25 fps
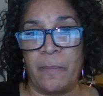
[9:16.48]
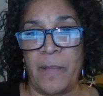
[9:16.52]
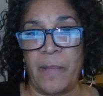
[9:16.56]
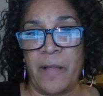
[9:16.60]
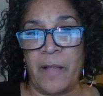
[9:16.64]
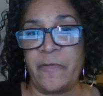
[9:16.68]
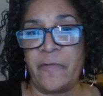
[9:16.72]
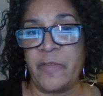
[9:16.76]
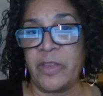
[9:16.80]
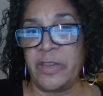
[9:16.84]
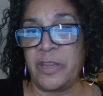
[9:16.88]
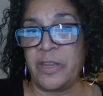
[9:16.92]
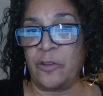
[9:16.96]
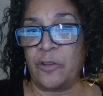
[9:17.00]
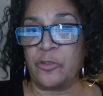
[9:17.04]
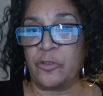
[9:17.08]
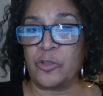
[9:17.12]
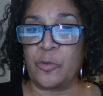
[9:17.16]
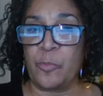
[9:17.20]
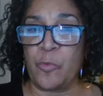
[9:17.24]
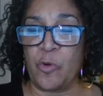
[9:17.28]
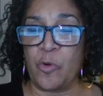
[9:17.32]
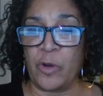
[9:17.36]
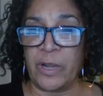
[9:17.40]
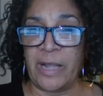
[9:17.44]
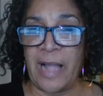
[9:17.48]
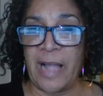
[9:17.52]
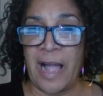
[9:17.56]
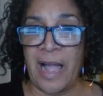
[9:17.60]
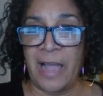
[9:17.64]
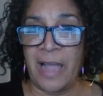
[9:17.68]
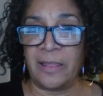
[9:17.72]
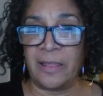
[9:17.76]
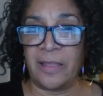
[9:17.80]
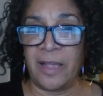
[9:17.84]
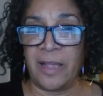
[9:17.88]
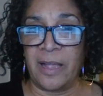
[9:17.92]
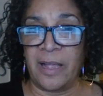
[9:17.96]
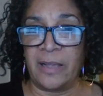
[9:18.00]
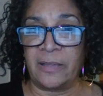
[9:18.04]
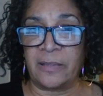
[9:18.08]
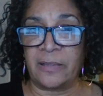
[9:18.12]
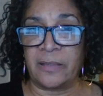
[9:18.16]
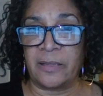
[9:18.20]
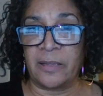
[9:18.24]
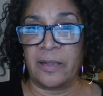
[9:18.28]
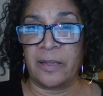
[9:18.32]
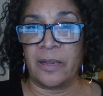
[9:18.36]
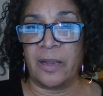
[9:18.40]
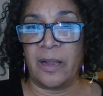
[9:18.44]
My videos are more
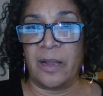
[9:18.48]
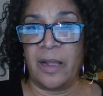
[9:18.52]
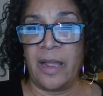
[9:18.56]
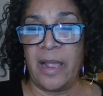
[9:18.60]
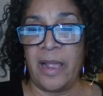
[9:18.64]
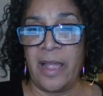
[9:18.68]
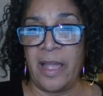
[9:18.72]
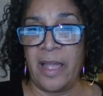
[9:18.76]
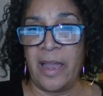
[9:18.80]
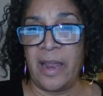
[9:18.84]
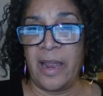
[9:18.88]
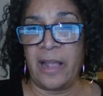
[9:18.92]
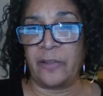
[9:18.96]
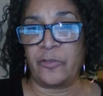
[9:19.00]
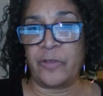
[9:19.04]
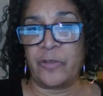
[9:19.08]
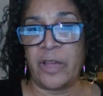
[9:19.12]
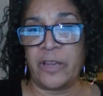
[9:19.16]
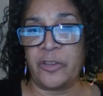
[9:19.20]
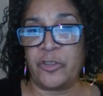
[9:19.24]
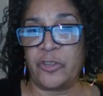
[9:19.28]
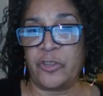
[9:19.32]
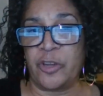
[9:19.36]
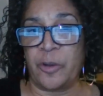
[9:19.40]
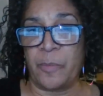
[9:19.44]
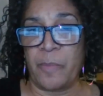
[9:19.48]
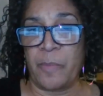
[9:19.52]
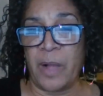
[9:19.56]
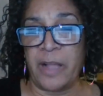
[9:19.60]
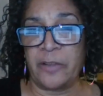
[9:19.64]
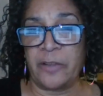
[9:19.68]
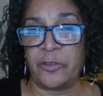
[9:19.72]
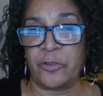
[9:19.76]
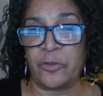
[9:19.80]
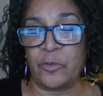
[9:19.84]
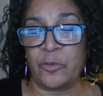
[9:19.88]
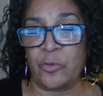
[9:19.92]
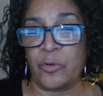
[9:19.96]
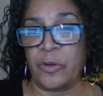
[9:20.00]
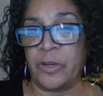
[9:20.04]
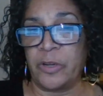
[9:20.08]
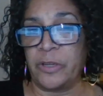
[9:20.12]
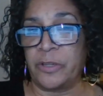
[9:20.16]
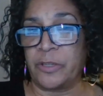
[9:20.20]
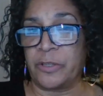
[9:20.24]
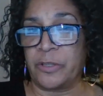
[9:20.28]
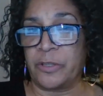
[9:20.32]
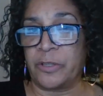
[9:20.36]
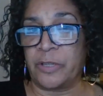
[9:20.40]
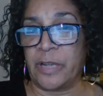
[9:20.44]
guidelines, and I try to share my
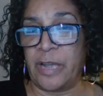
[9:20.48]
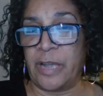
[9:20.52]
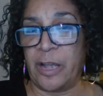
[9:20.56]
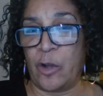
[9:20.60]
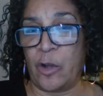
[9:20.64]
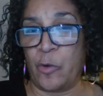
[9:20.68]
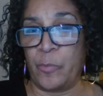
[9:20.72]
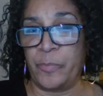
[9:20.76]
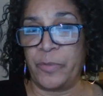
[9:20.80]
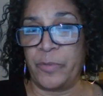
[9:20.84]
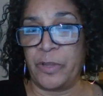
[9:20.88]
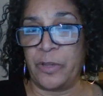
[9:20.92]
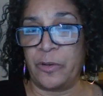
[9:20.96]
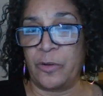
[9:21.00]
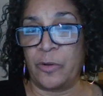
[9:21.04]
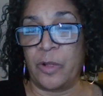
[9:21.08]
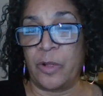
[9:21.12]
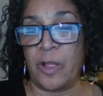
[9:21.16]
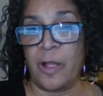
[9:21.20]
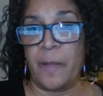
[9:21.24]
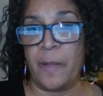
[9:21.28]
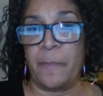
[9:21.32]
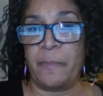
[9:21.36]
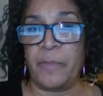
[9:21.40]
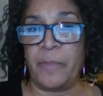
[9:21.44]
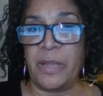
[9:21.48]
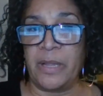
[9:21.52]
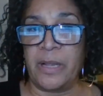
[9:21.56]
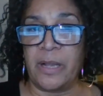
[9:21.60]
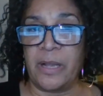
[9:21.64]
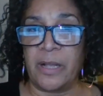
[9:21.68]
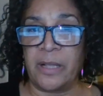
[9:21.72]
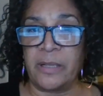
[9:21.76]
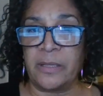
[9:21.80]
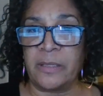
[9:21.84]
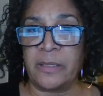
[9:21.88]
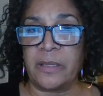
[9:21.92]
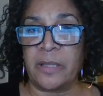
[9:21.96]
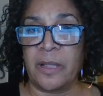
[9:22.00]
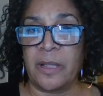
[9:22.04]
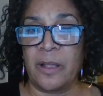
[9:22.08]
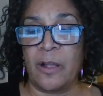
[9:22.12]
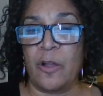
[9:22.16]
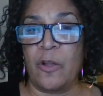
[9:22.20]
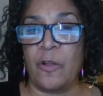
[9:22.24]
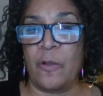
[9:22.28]
stories to help you, because